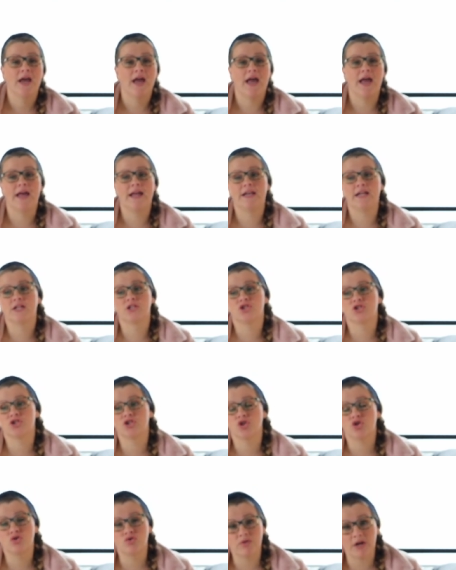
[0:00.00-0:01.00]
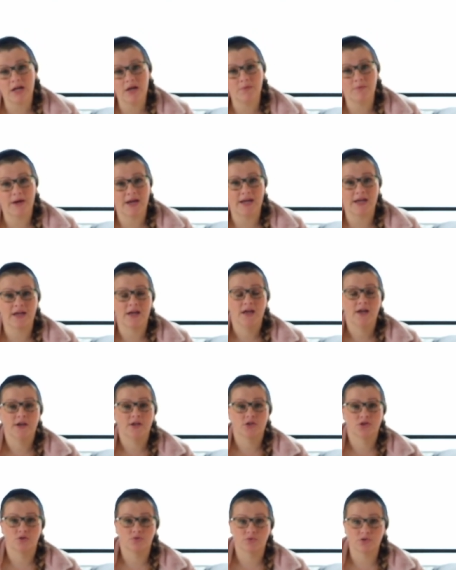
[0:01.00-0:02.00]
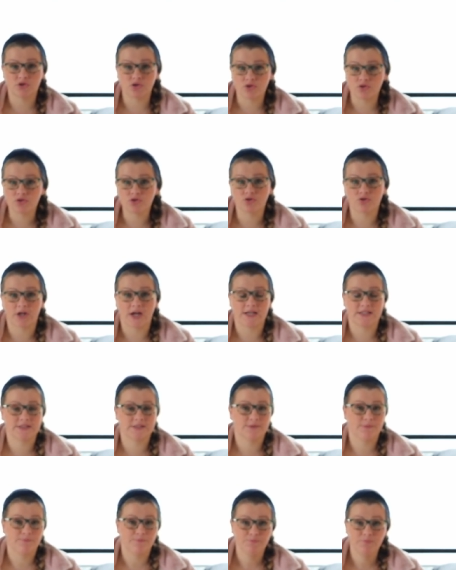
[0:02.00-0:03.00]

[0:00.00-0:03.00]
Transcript: and it's just a great way to reduce stress,